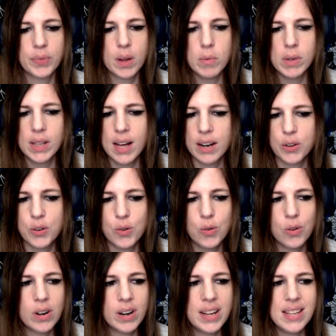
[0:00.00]
Melodic
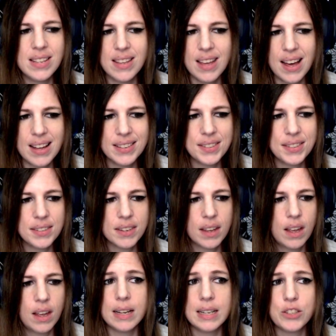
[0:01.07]
Corey, yes.
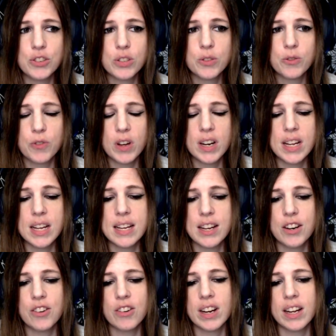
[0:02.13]
It's just funny
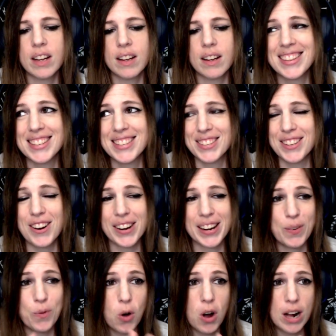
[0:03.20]
hearing this song
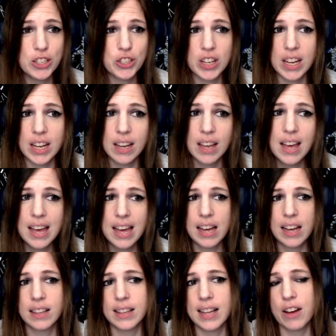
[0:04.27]
and watching
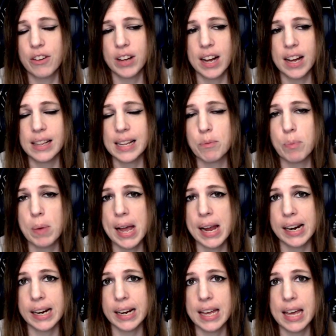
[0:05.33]
clown guy like
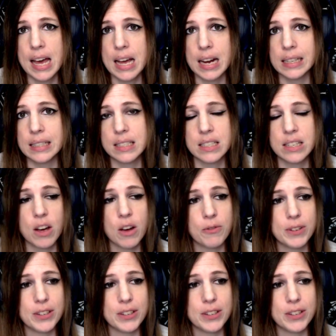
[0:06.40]
banging a keg and stuff.